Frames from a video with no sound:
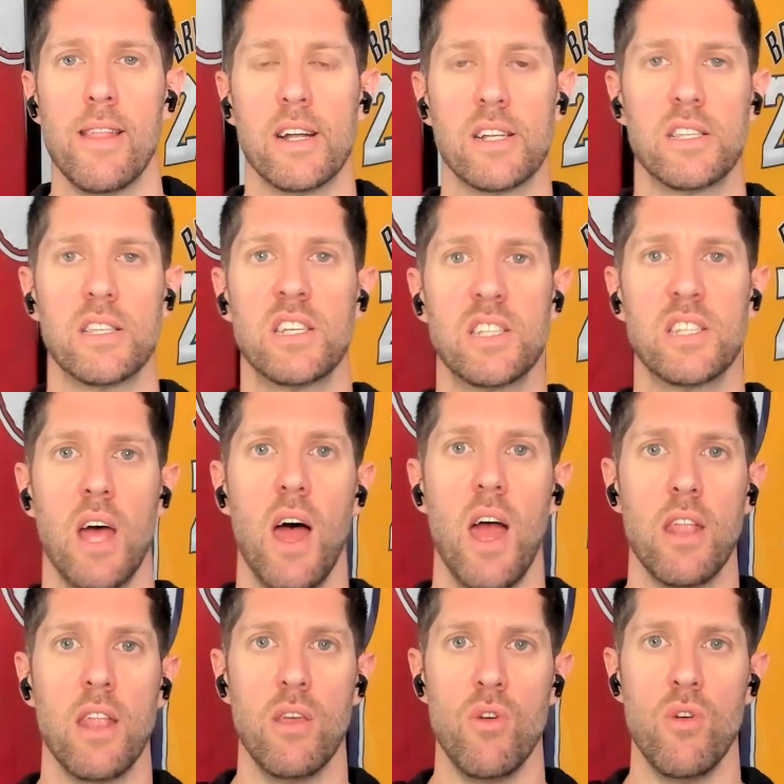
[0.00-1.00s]
That's the
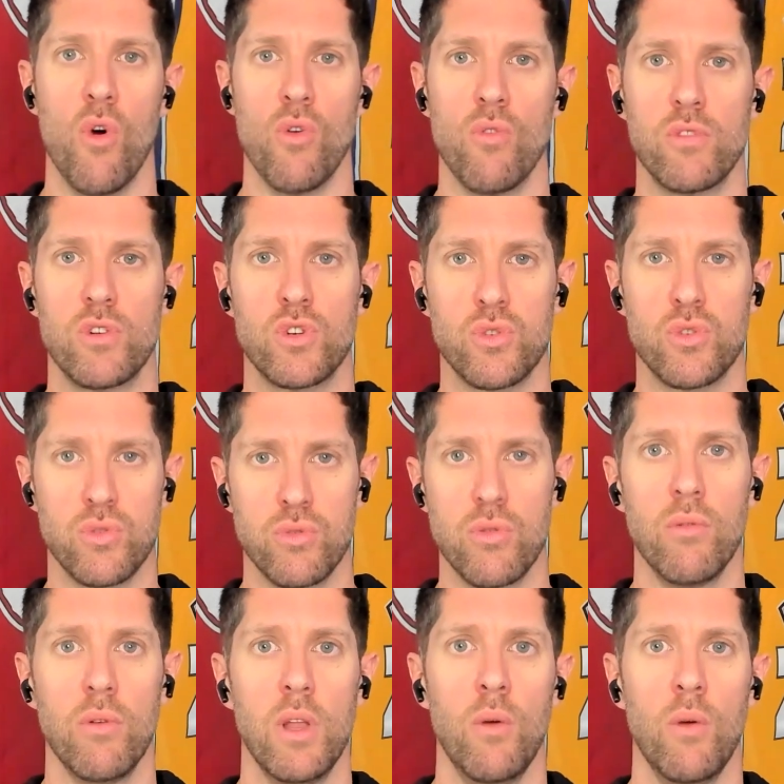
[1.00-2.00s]
sign that you're
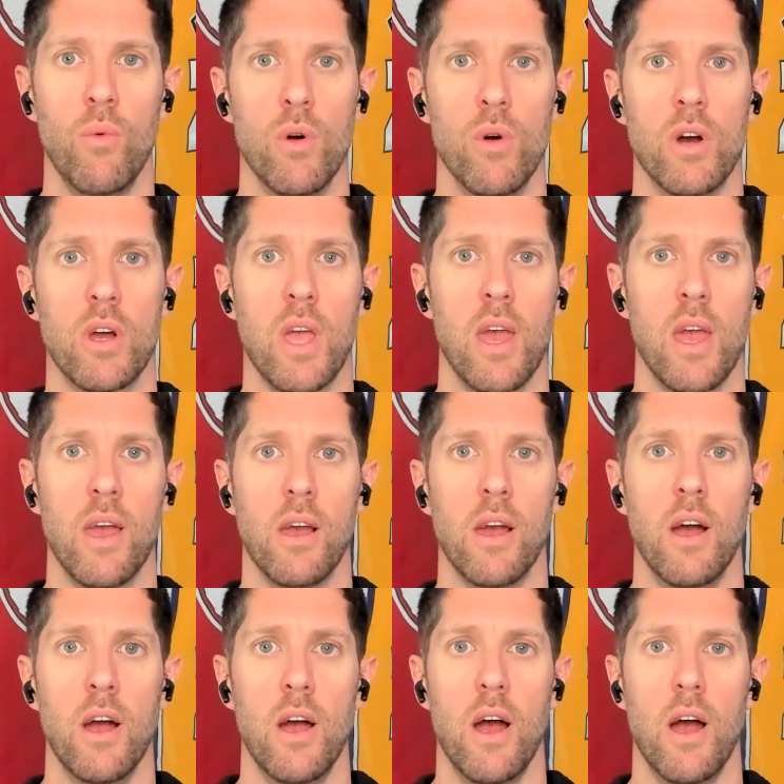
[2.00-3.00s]
truly
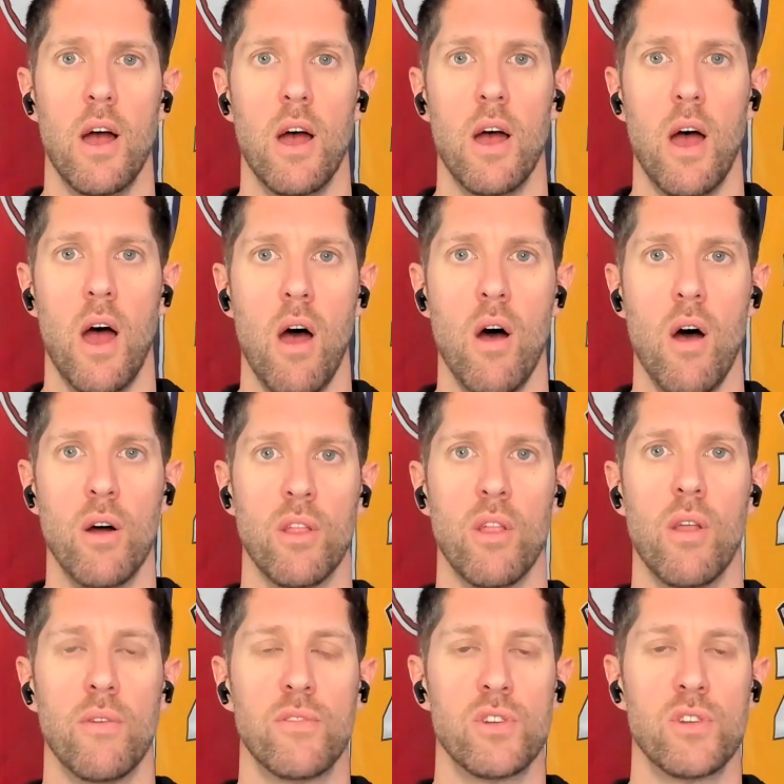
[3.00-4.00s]
working uh,
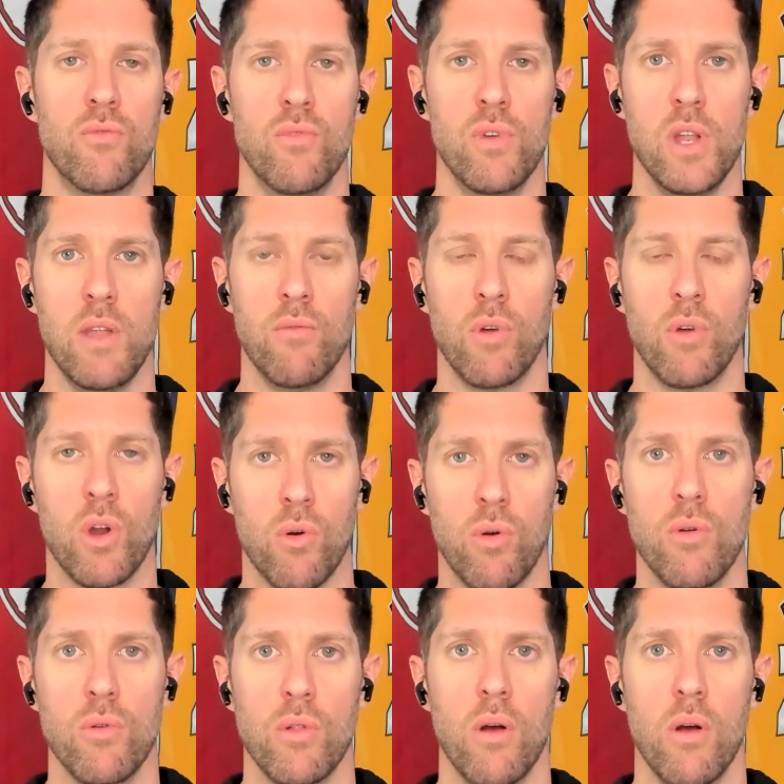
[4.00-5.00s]
hard enough to really
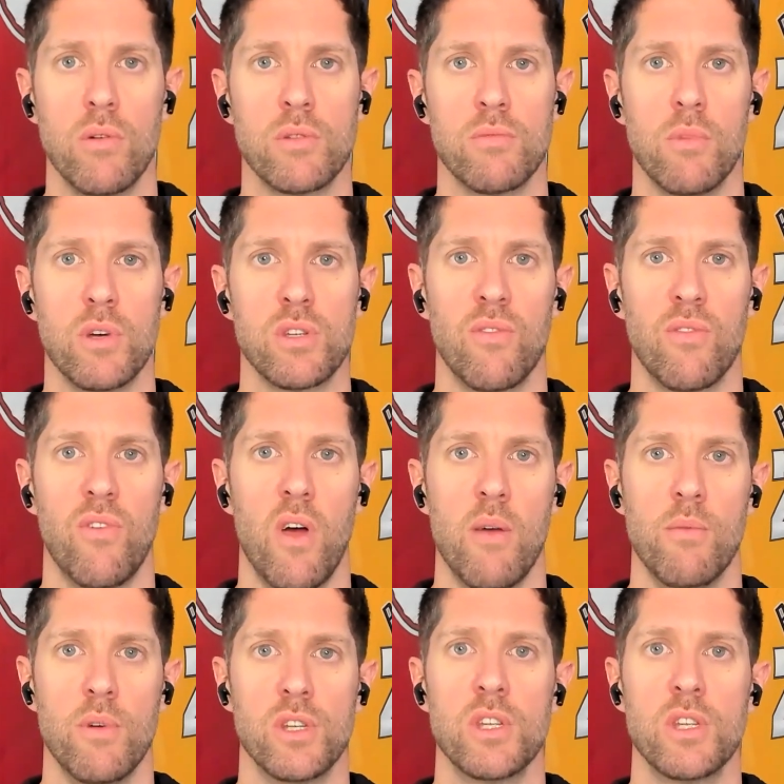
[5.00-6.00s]
recruit those muscle
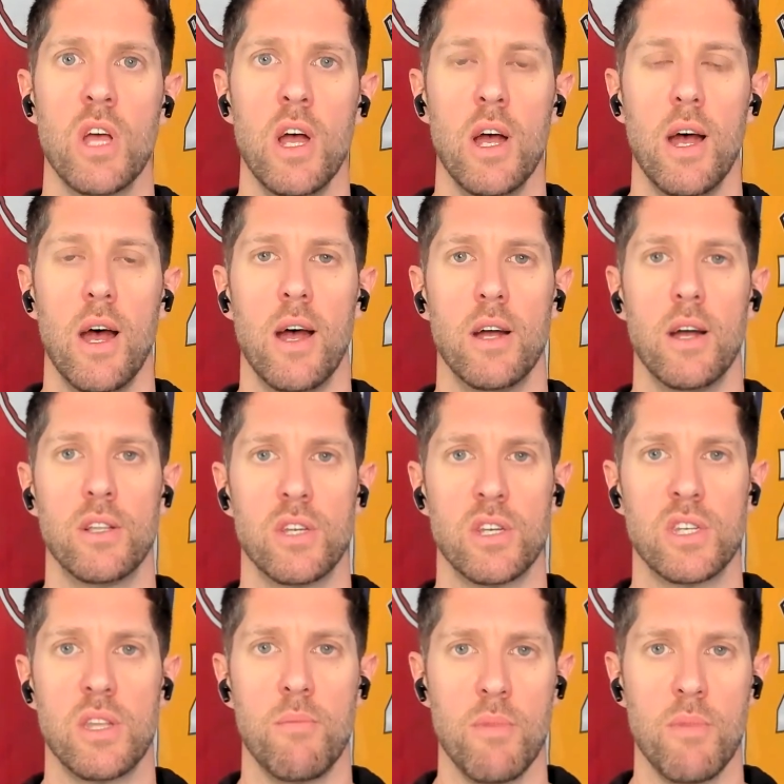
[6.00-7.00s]
fibers uh,
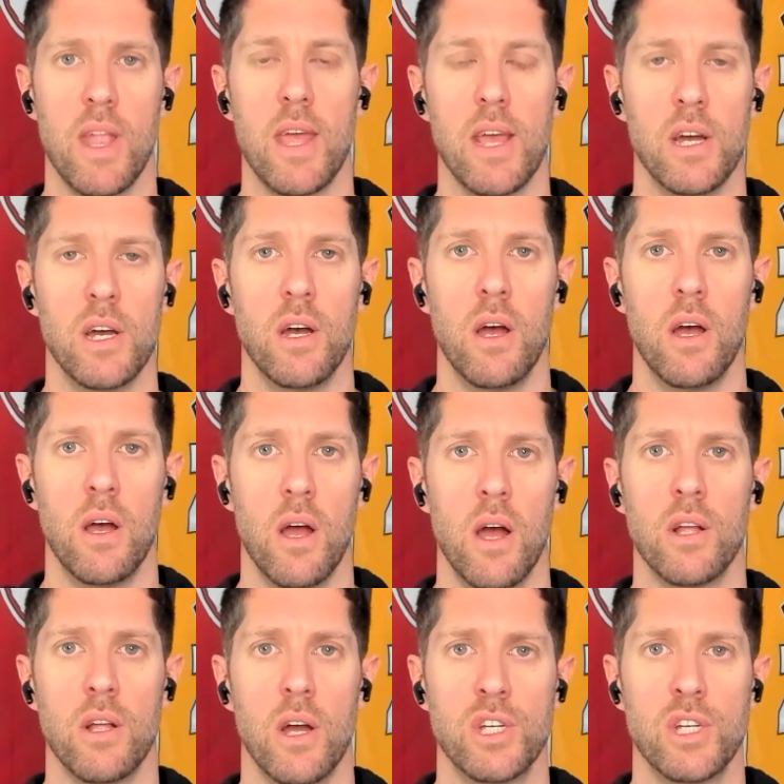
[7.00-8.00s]
to stimulate a,
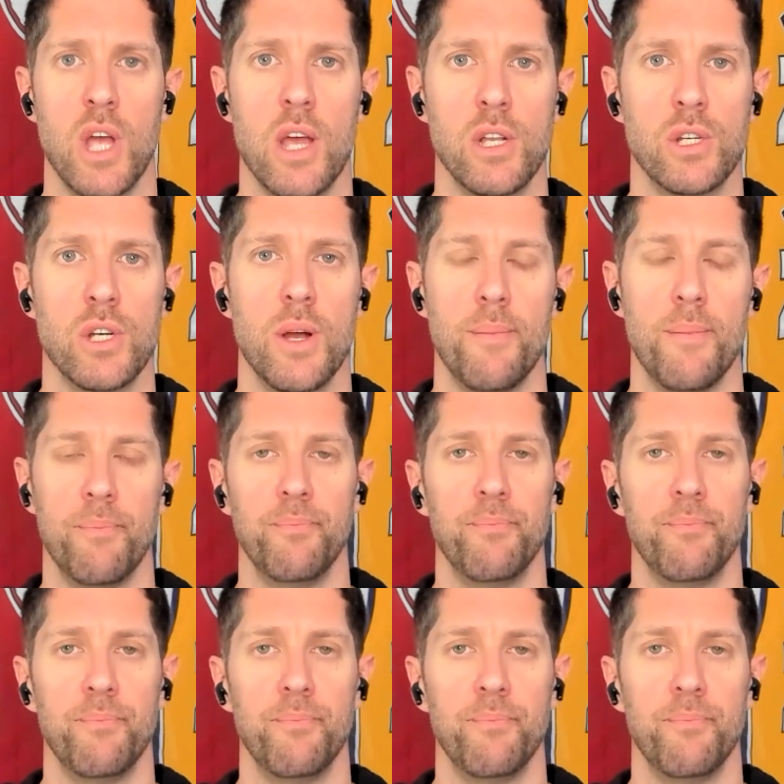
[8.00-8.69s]
a, a change.